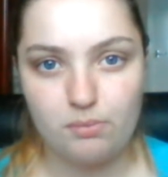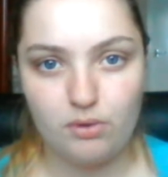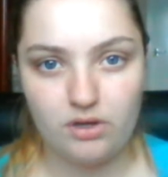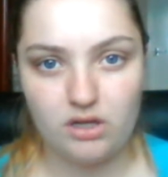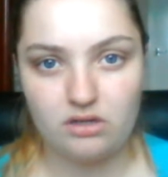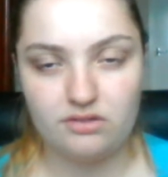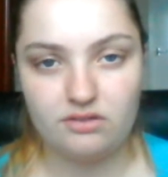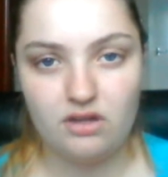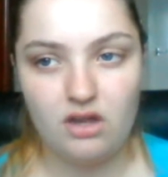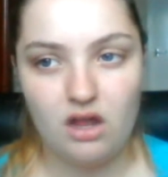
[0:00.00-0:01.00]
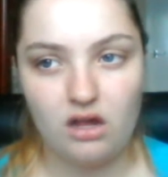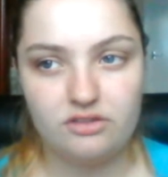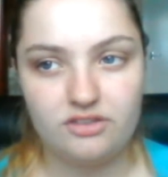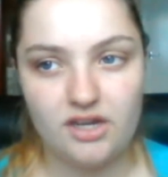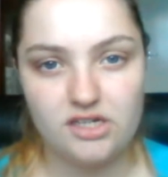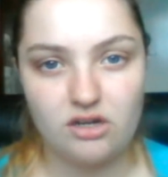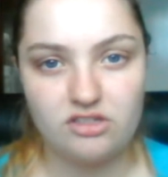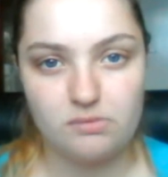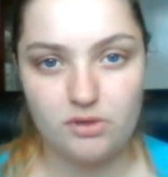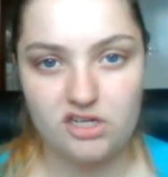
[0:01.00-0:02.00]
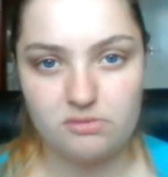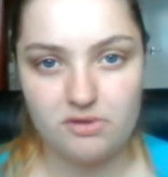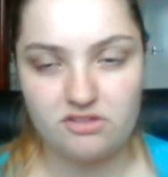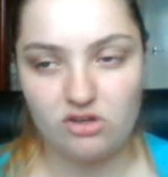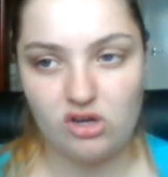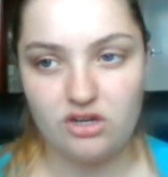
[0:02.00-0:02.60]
products, I'd say go to WHSmiths.